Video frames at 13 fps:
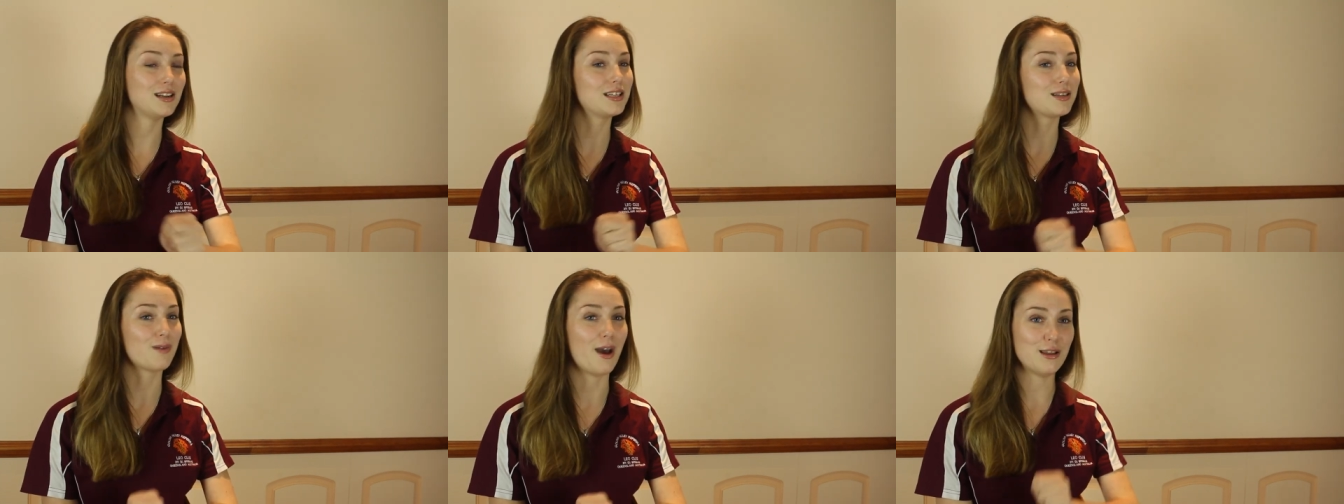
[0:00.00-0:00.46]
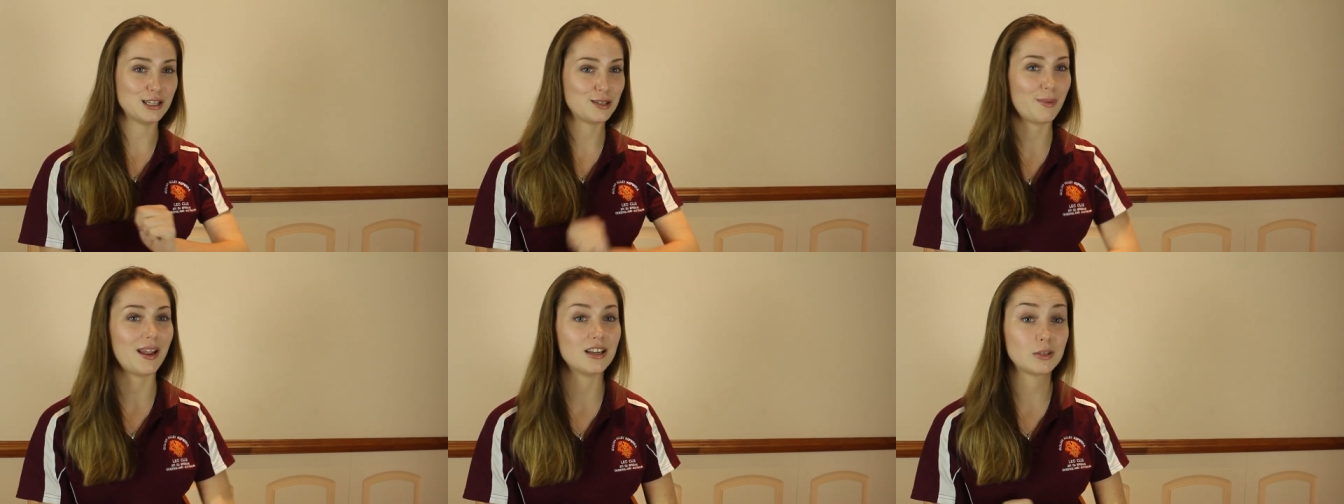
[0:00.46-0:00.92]
You need to write a
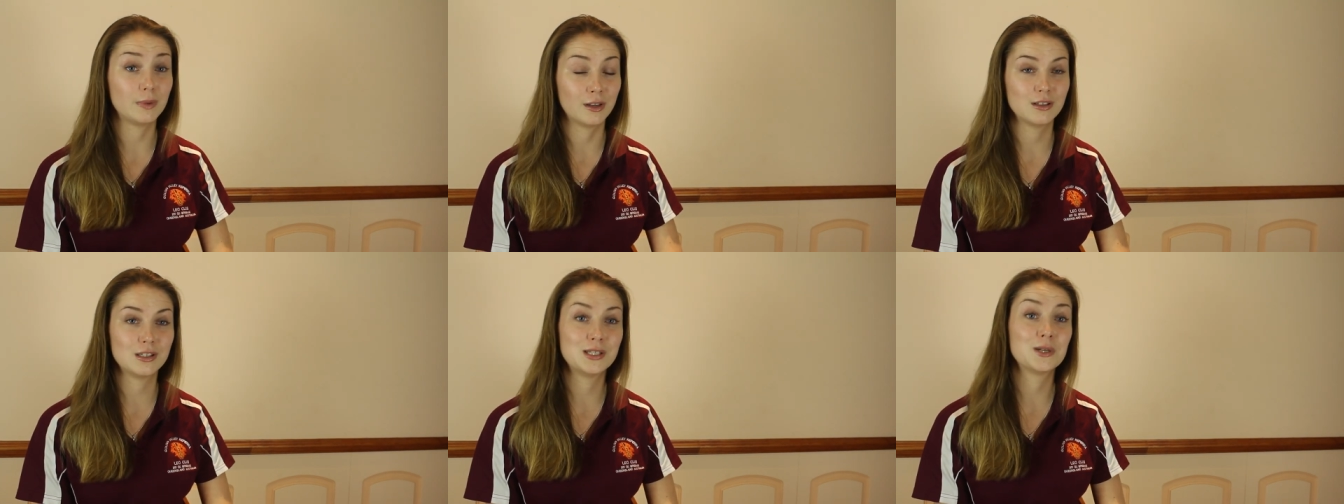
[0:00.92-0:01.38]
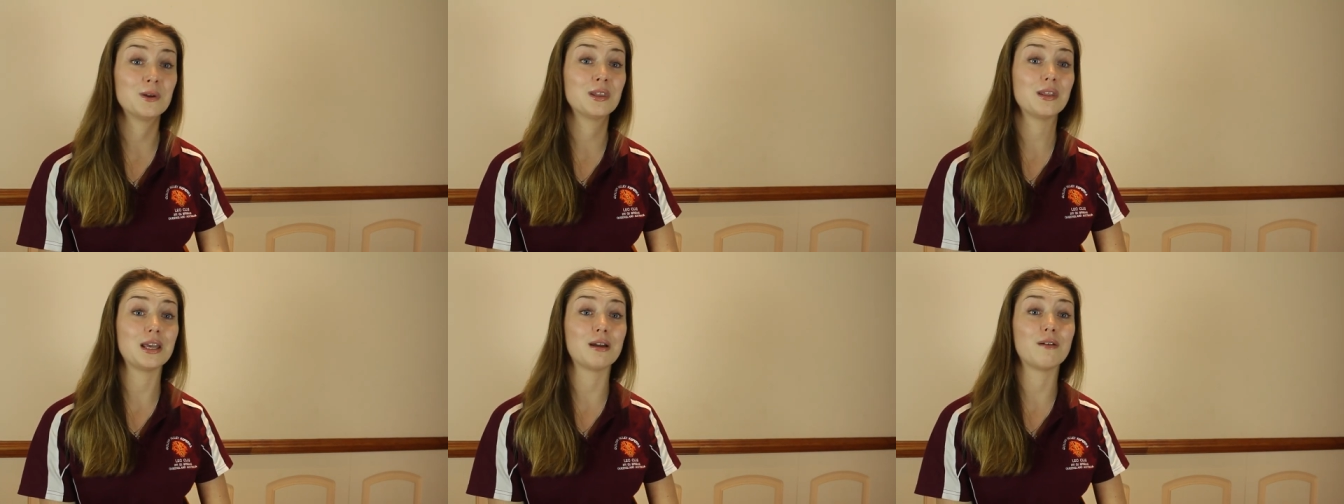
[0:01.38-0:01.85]
speech because you're
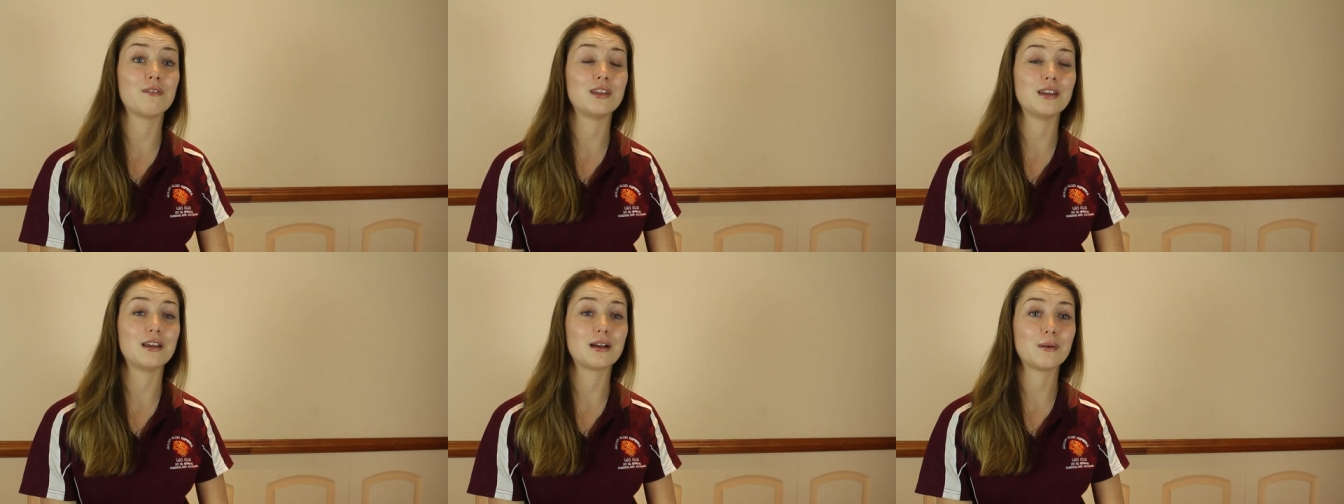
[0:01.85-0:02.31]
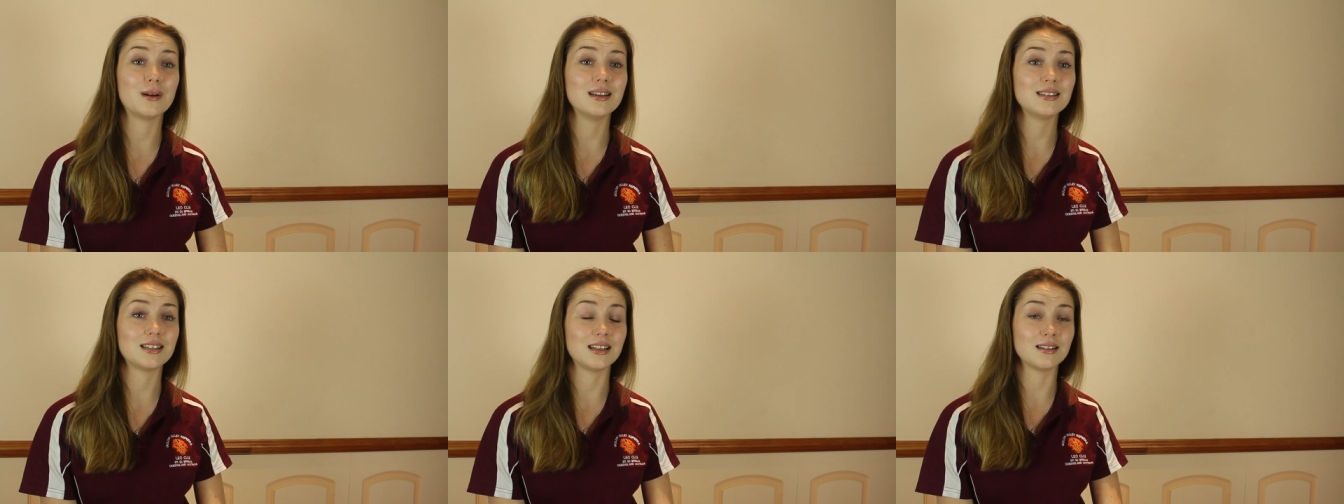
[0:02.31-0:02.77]
in the Leo of the Year
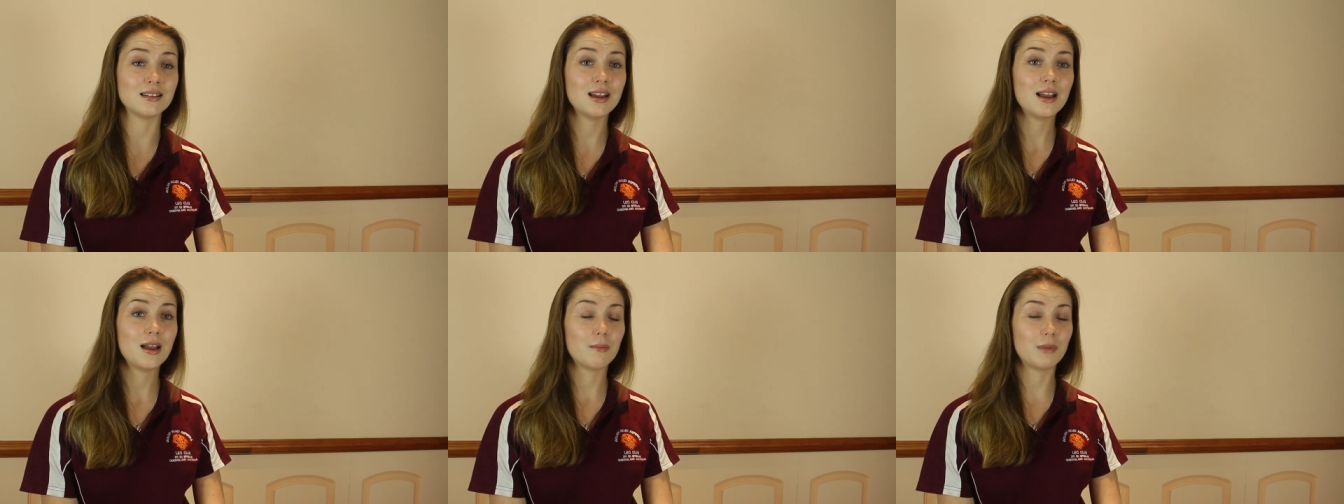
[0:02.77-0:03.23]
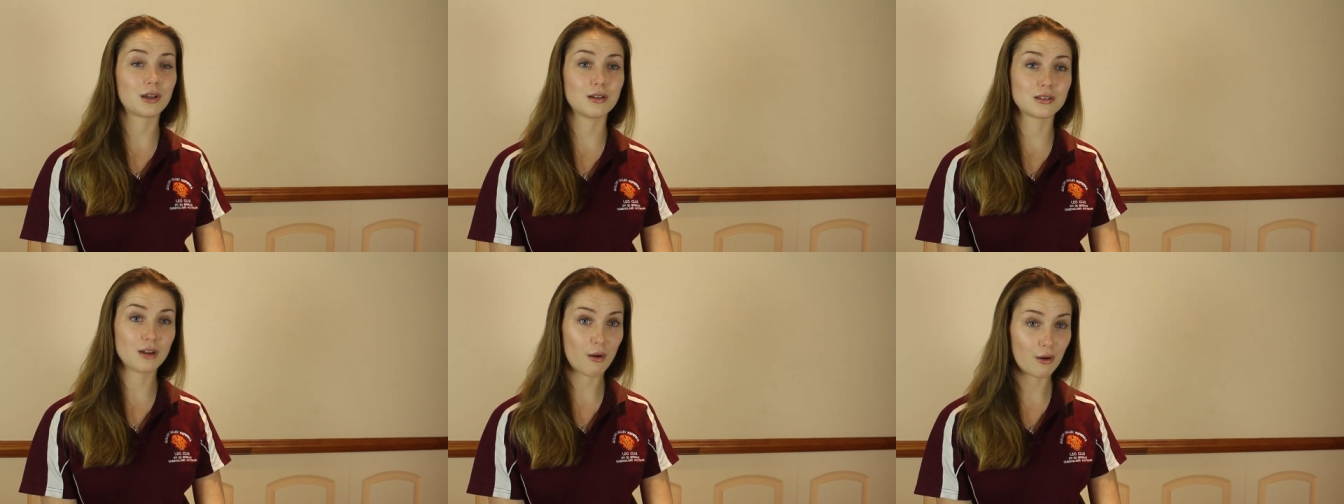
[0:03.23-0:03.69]
quest, and
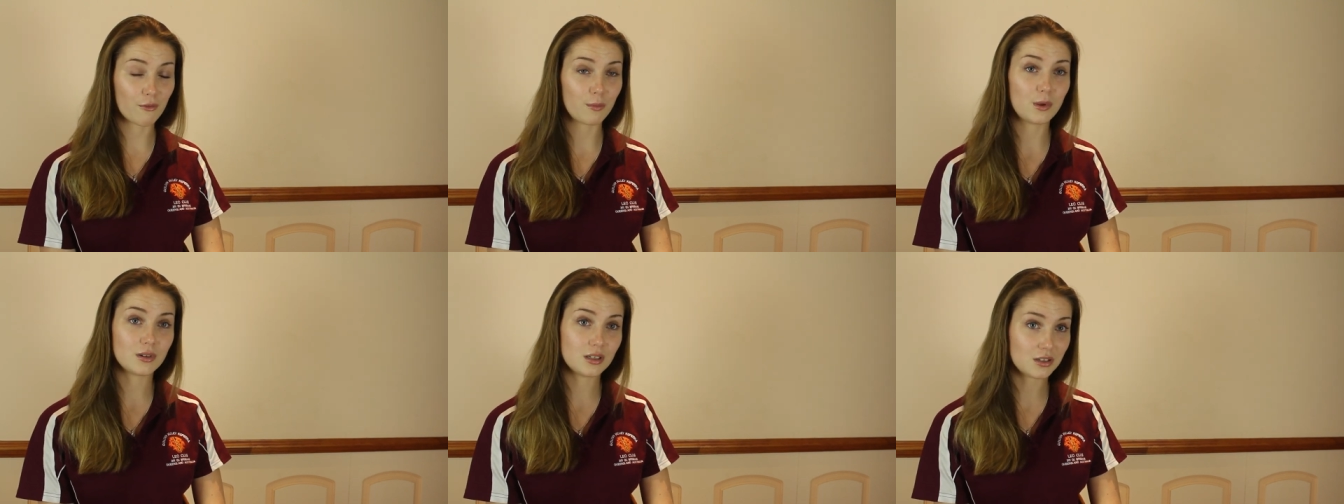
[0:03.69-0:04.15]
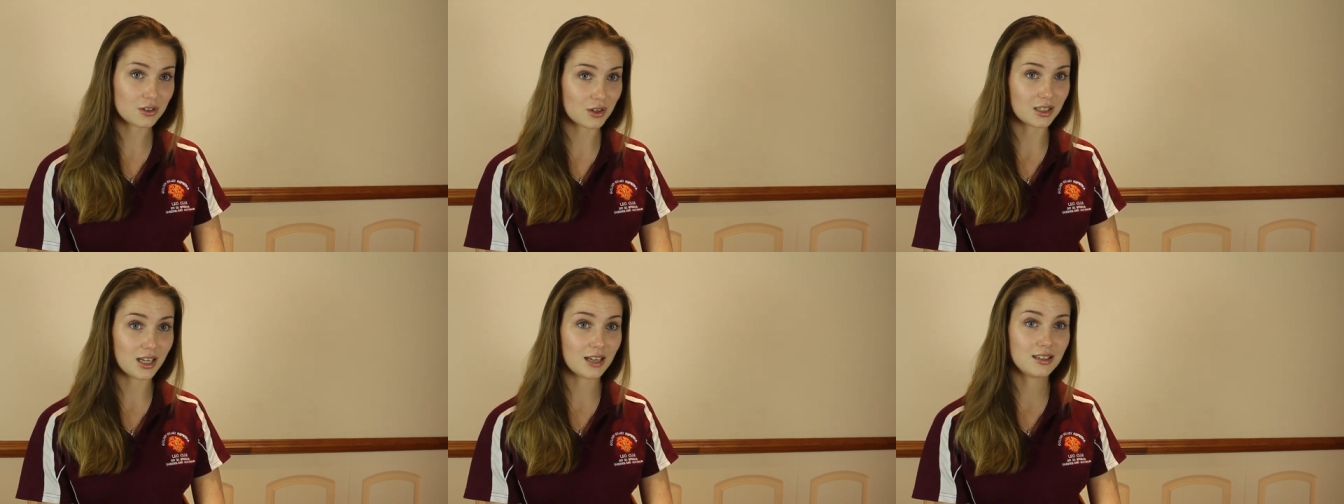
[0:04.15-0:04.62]
because no one from your
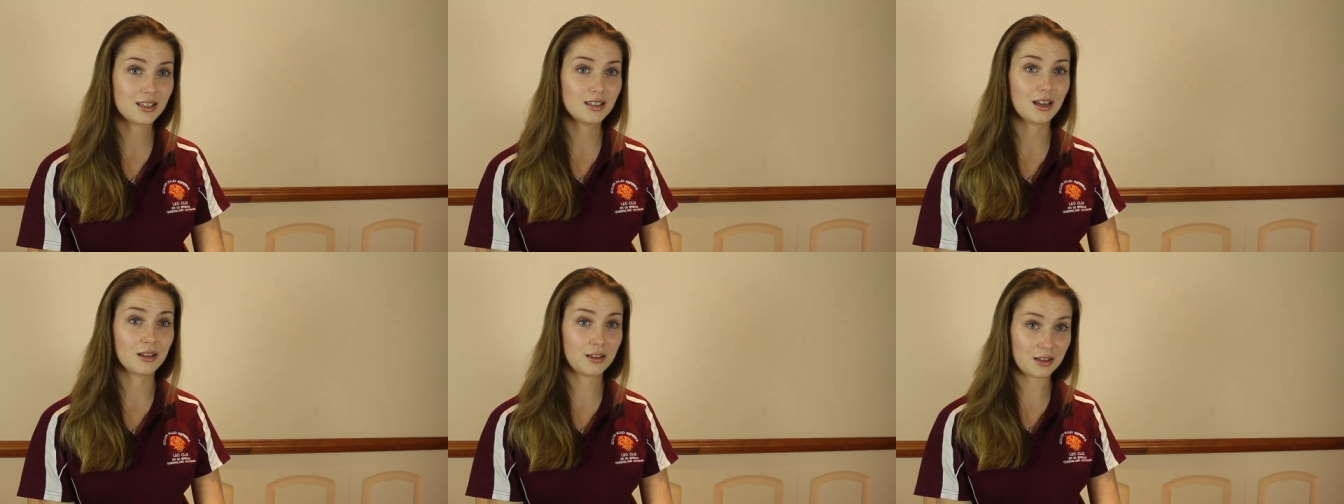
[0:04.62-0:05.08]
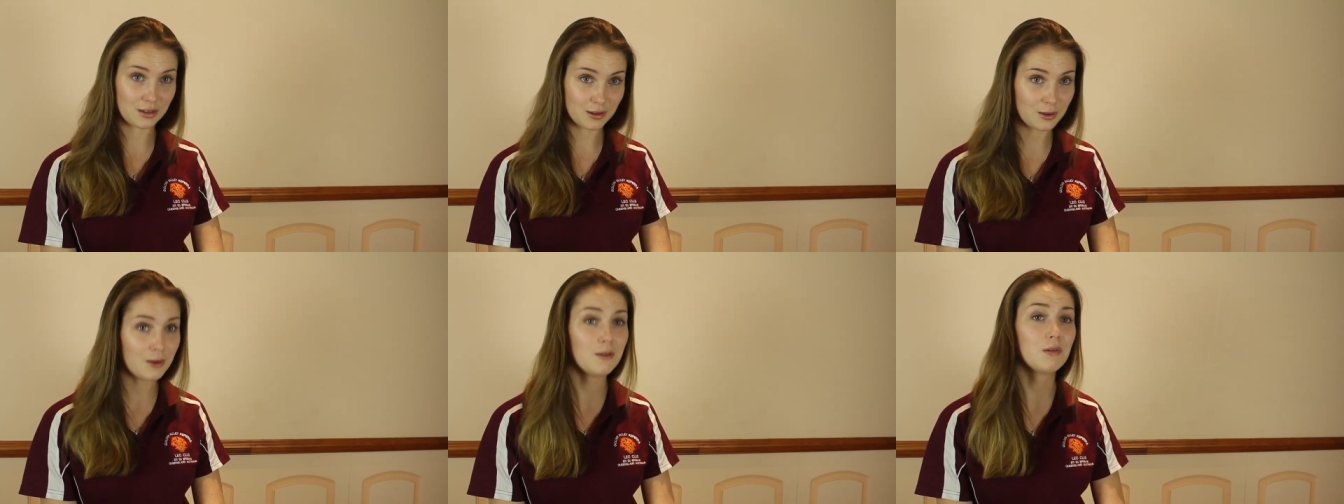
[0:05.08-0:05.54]
district entered other
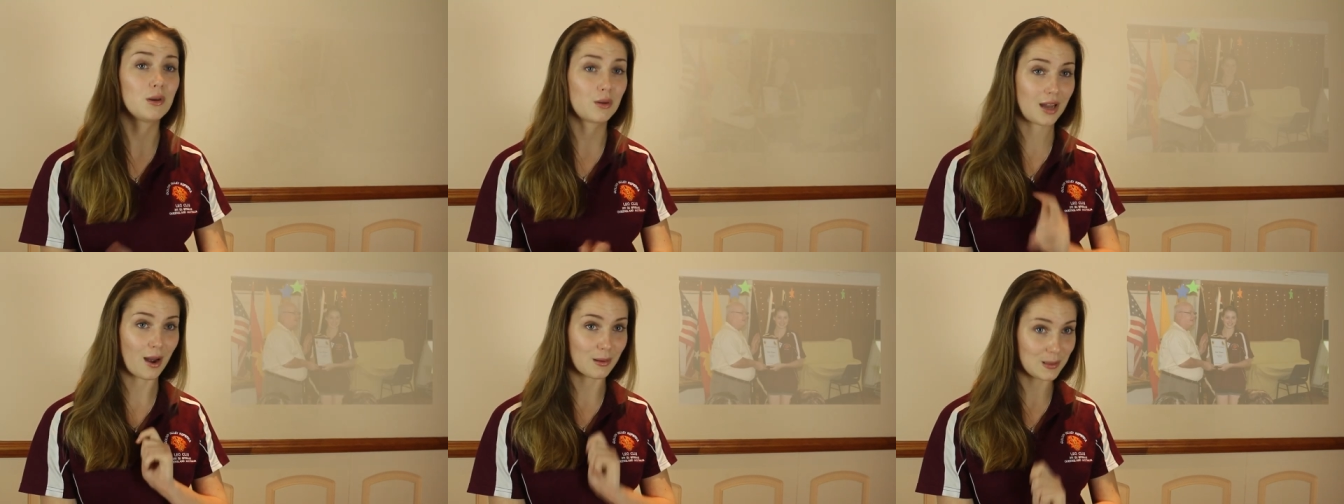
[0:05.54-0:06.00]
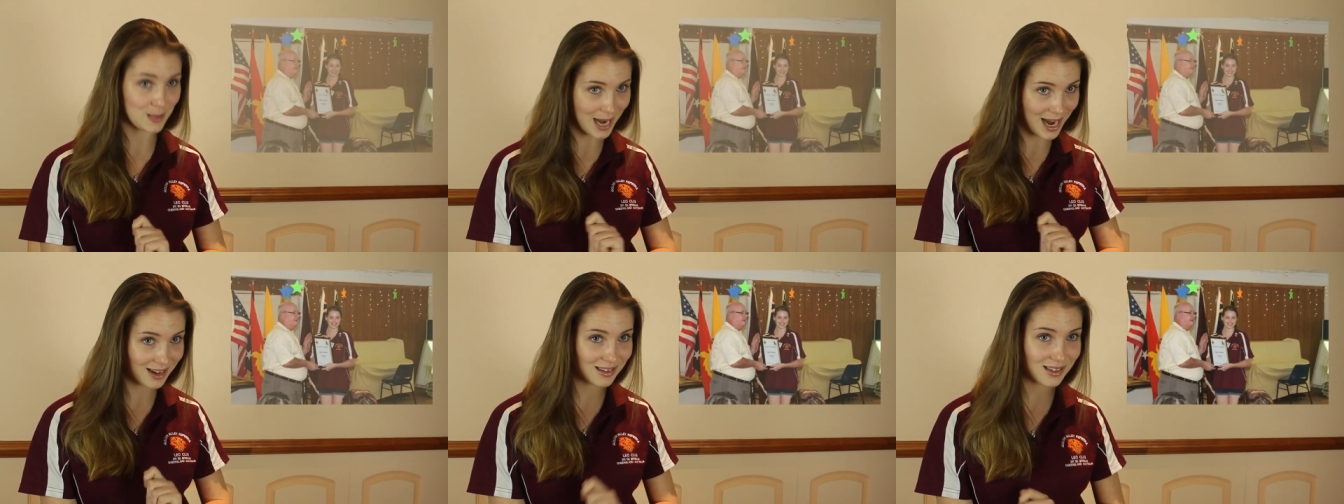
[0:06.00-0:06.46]
than you, you're now in
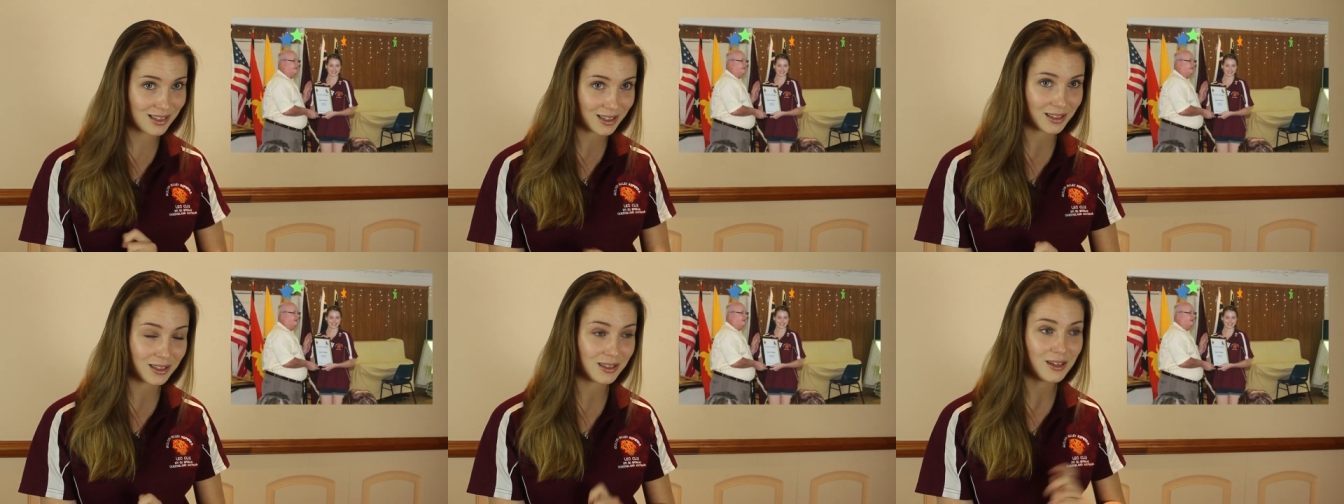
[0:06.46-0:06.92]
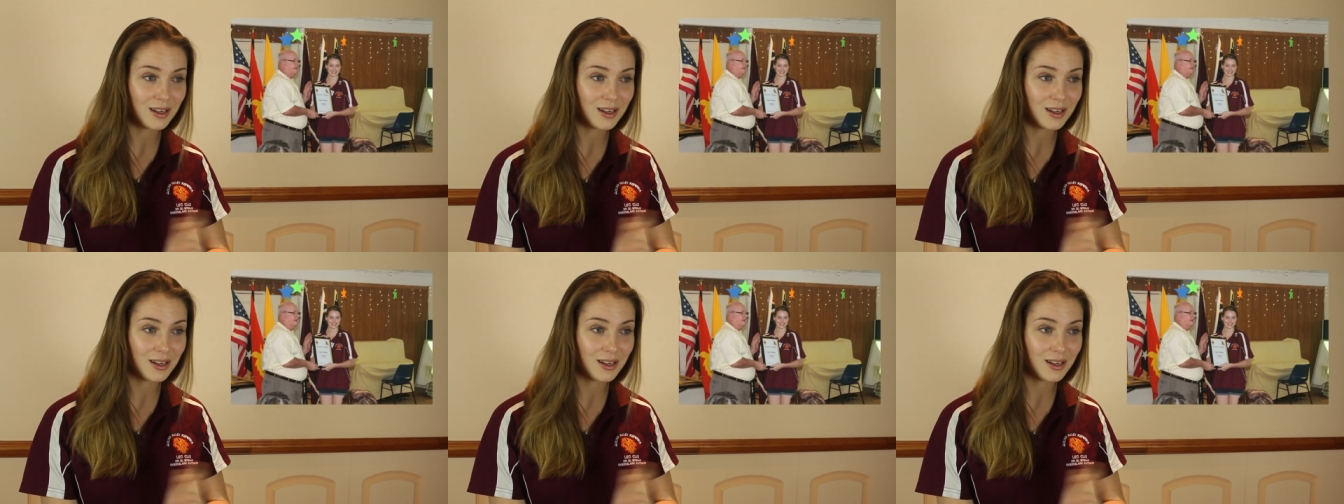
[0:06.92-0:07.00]
states. So